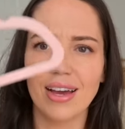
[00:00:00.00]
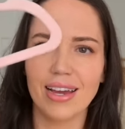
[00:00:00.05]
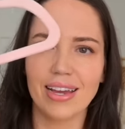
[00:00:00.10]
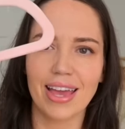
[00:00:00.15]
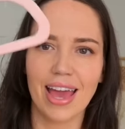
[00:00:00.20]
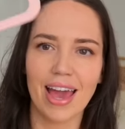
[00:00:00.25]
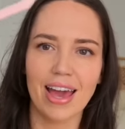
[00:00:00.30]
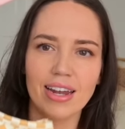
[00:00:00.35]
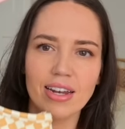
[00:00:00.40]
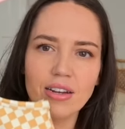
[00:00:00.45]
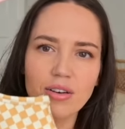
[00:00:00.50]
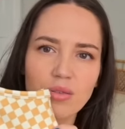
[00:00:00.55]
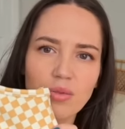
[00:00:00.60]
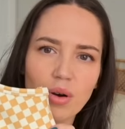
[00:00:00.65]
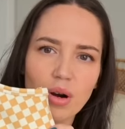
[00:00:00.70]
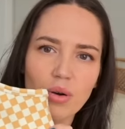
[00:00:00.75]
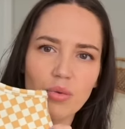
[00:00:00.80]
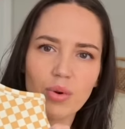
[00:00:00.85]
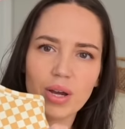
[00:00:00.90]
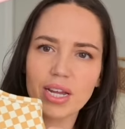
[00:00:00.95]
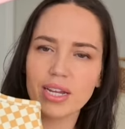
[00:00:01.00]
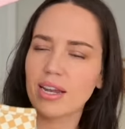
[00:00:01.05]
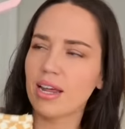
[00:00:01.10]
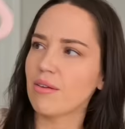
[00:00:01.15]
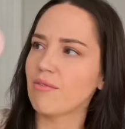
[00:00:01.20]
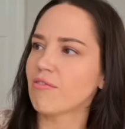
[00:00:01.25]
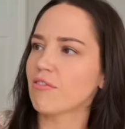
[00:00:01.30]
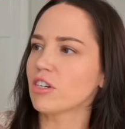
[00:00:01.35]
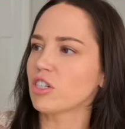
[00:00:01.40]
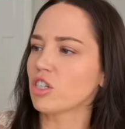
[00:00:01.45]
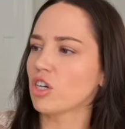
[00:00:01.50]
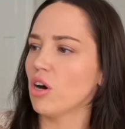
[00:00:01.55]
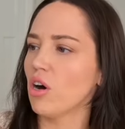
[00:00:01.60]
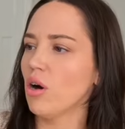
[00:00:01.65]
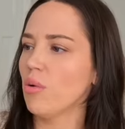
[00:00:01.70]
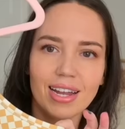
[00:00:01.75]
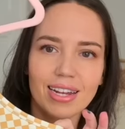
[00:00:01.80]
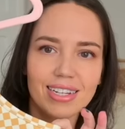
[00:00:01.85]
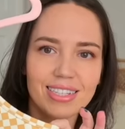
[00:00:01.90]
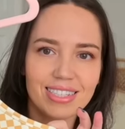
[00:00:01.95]
again. What a weird name for a
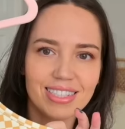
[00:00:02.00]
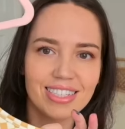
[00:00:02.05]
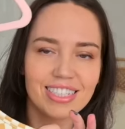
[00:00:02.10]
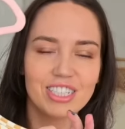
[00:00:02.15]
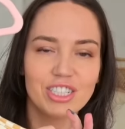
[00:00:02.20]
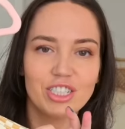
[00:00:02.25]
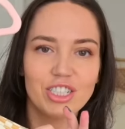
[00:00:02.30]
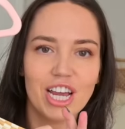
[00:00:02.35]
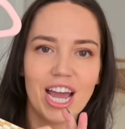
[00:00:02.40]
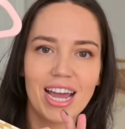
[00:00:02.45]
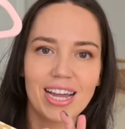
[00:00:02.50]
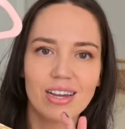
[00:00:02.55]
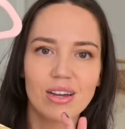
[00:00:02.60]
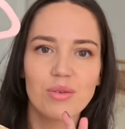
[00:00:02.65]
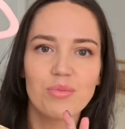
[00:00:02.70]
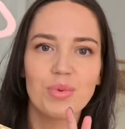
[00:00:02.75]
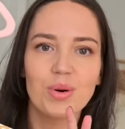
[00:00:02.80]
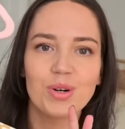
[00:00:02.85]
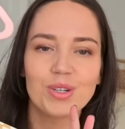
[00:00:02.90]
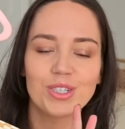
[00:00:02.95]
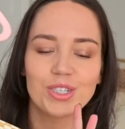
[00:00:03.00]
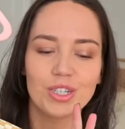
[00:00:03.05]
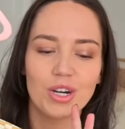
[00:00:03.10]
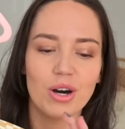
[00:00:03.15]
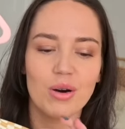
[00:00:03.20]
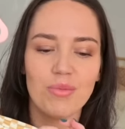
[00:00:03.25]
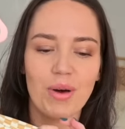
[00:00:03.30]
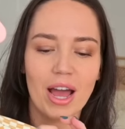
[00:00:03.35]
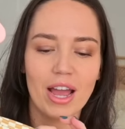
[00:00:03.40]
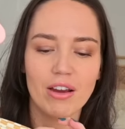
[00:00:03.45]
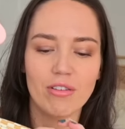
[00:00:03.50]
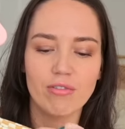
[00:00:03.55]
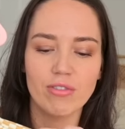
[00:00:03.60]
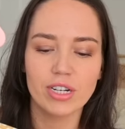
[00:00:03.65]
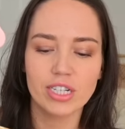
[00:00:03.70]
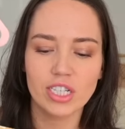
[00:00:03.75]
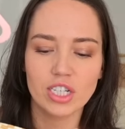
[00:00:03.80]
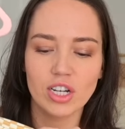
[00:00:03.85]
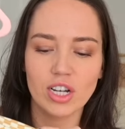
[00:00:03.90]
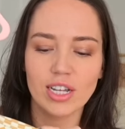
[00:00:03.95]
shop. And it's this checkerboard top. I
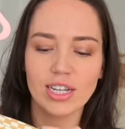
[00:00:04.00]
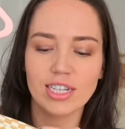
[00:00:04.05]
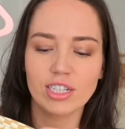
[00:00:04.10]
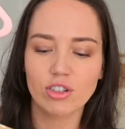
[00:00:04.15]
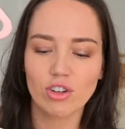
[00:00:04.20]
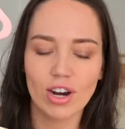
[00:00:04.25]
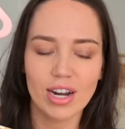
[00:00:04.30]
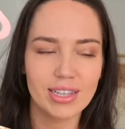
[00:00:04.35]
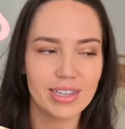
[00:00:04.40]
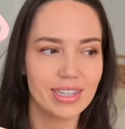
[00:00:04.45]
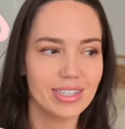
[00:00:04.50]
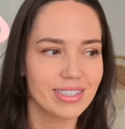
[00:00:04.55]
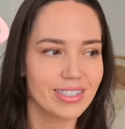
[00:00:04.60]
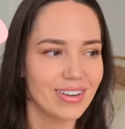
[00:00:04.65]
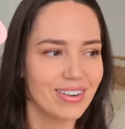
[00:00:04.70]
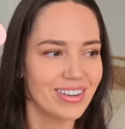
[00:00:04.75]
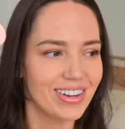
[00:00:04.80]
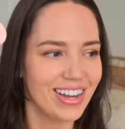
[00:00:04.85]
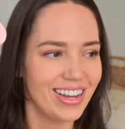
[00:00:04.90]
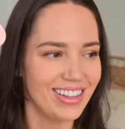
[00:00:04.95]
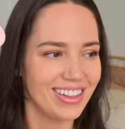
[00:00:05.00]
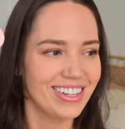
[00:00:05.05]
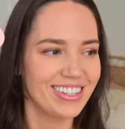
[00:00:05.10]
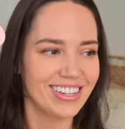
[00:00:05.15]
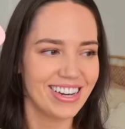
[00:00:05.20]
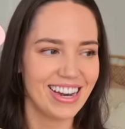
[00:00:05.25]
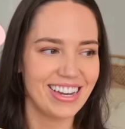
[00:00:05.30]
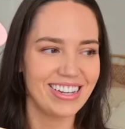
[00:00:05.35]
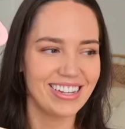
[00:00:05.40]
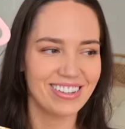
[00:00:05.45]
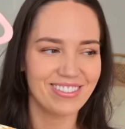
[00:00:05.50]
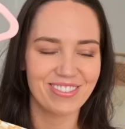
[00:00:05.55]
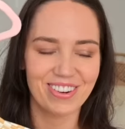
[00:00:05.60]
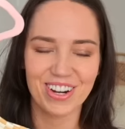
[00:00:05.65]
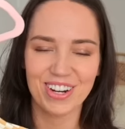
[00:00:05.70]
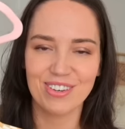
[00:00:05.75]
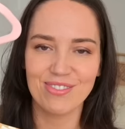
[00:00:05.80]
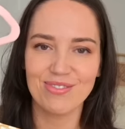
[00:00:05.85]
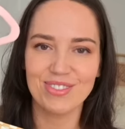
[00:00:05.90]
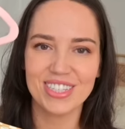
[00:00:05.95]
originally tried this on in the changing
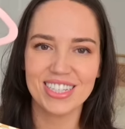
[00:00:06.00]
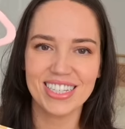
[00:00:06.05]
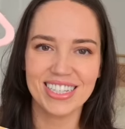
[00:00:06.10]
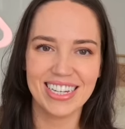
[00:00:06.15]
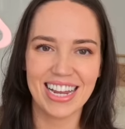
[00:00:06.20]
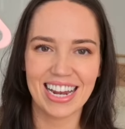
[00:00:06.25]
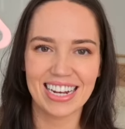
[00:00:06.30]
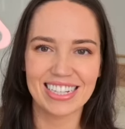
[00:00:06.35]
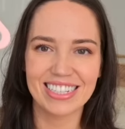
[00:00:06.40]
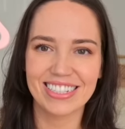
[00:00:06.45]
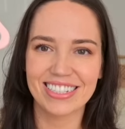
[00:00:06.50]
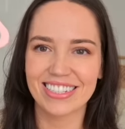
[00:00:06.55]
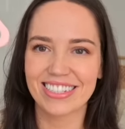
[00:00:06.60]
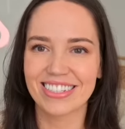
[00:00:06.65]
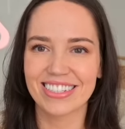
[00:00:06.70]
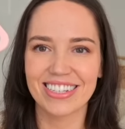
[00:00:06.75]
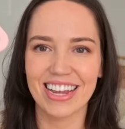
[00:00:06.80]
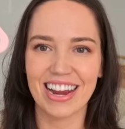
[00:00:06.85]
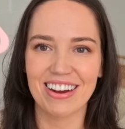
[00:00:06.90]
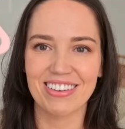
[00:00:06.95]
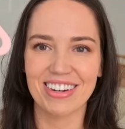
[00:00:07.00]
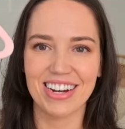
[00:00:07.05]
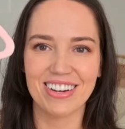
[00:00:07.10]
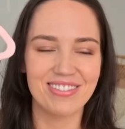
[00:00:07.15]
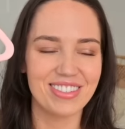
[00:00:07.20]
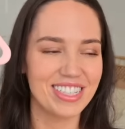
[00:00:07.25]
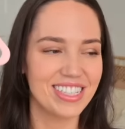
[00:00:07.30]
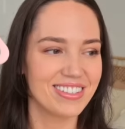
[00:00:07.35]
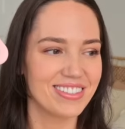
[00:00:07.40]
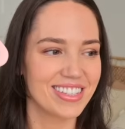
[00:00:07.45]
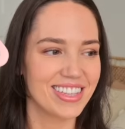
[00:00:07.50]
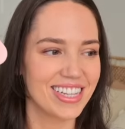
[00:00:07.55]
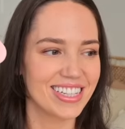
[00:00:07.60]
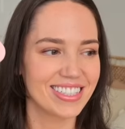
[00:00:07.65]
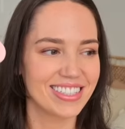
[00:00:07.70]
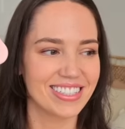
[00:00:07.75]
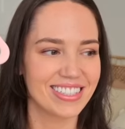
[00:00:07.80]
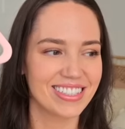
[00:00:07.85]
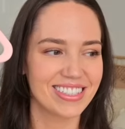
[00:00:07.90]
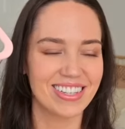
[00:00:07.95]
rooms. Nelly's just staring at me doing
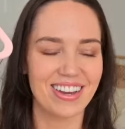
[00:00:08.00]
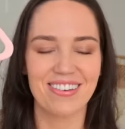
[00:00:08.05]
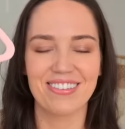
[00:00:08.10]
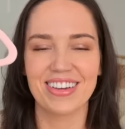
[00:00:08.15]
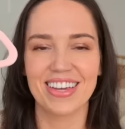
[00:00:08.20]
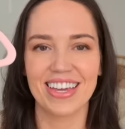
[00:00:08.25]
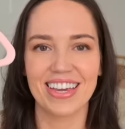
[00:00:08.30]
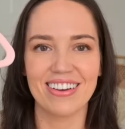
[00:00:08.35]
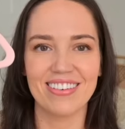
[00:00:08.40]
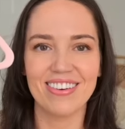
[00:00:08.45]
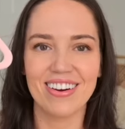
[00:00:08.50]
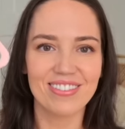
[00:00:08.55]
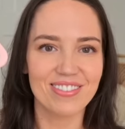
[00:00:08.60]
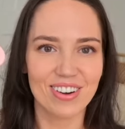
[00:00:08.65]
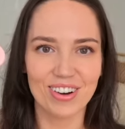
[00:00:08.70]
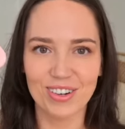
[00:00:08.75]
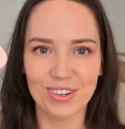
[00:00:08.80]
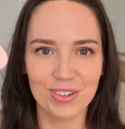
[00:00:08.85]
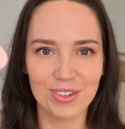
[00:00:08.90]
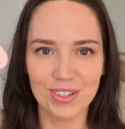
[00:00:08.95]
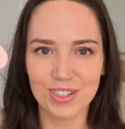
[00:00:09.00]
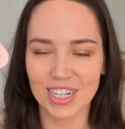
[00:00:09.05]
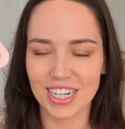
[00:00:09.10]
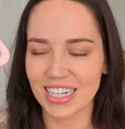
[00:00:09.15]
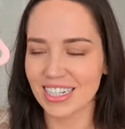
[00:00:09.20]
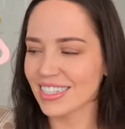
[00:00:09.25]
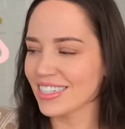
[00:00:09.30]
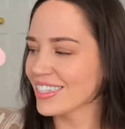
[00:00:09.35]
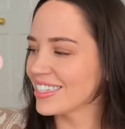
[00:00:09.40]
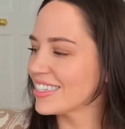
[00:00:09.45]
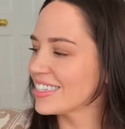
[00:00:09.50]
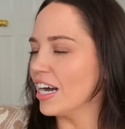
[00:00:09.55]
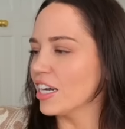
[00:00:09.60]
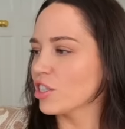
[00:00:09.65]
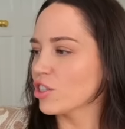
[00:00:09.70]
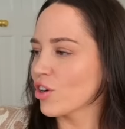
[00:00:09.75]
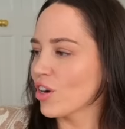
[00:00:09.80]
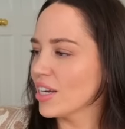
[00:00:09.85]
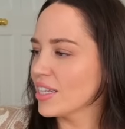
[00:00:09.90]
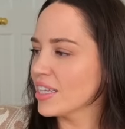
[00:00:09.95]
this. It's so cute. I've got an audience. I
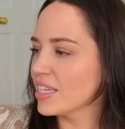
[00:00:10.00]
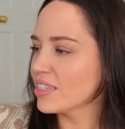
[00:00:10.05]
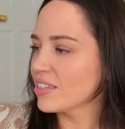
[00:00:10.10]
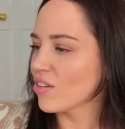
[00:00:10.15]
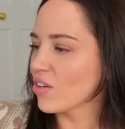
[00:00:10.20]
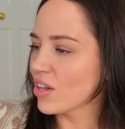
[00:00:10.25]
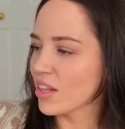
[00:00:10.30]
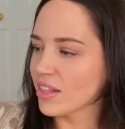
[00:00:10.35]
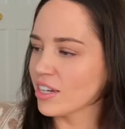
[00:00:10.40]
tried this on in